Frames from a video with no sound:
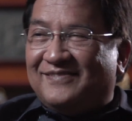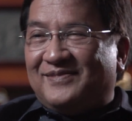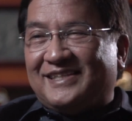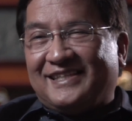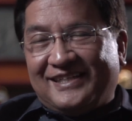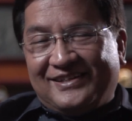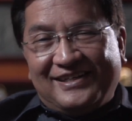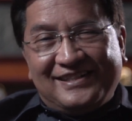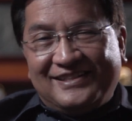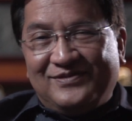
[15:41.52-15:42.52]
But
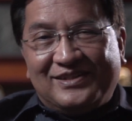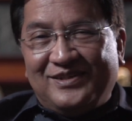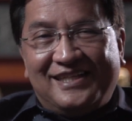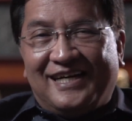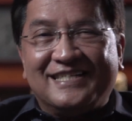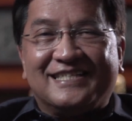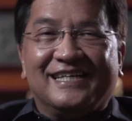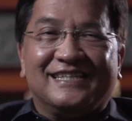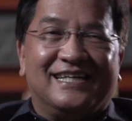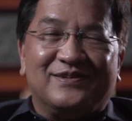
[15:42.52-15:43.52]
with
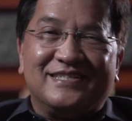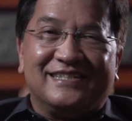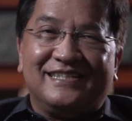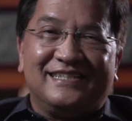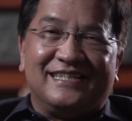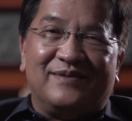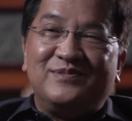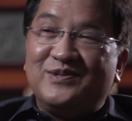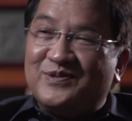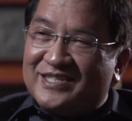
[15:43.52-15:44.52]
hindsight, that was really
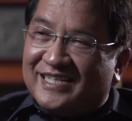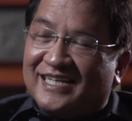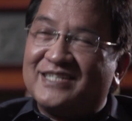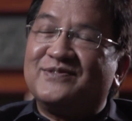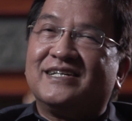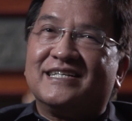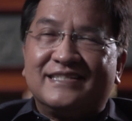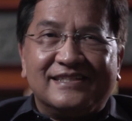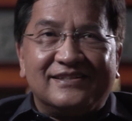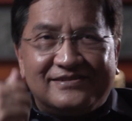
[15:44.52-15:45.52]
amusing as well
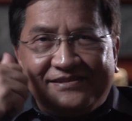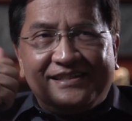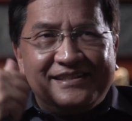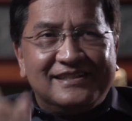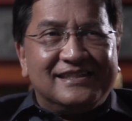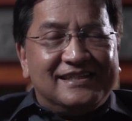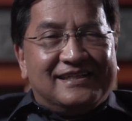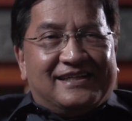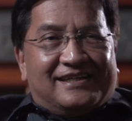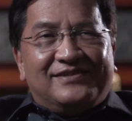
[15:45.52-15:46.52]
as really
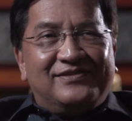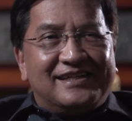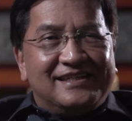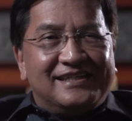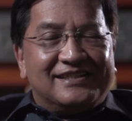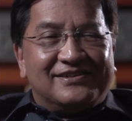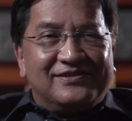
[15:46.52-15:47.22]
very